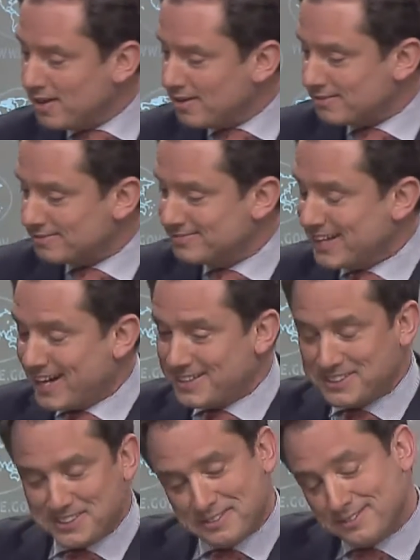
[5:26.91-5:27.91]
No. I
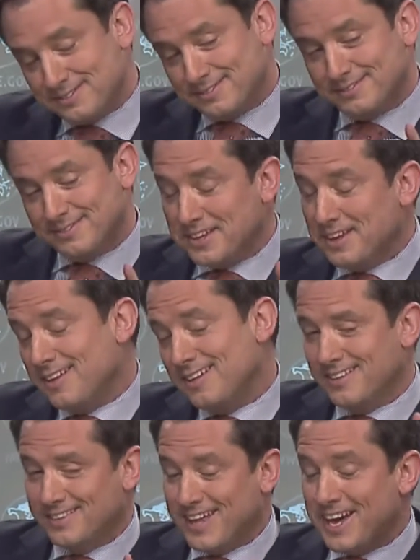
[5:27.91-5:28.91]
just,
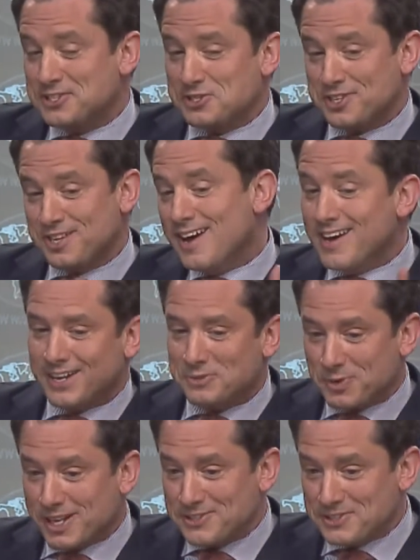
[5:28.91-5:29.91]
that is not
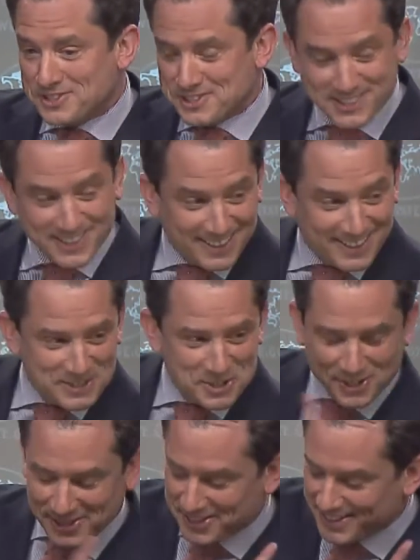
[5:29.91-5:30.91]
what I just said,
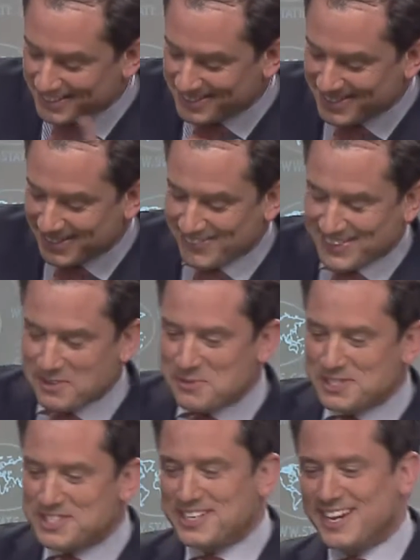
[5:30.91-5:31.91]
actually. And what I
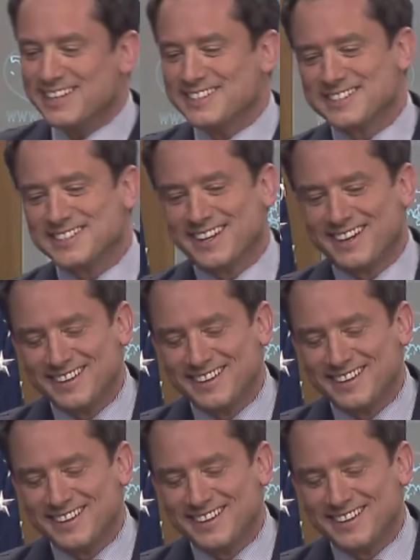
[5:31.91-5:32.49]
would say is...